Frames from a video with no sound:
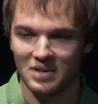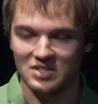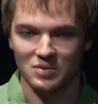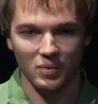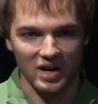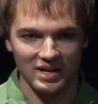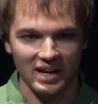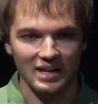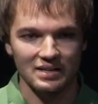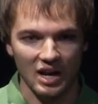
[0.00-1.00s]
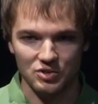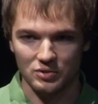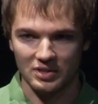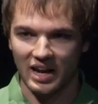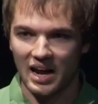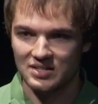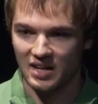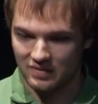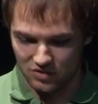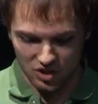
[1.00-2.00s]
It's a way to get natural gas
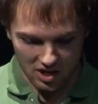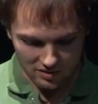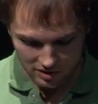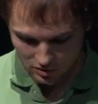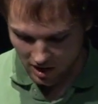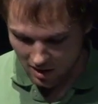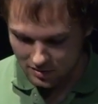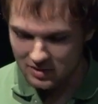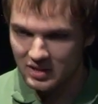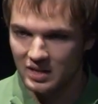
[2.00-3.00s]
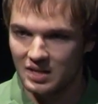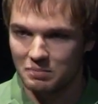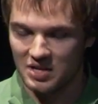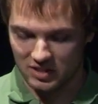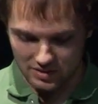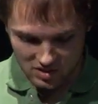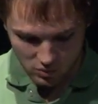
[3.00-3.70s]
out of shale in the ground. Basically, the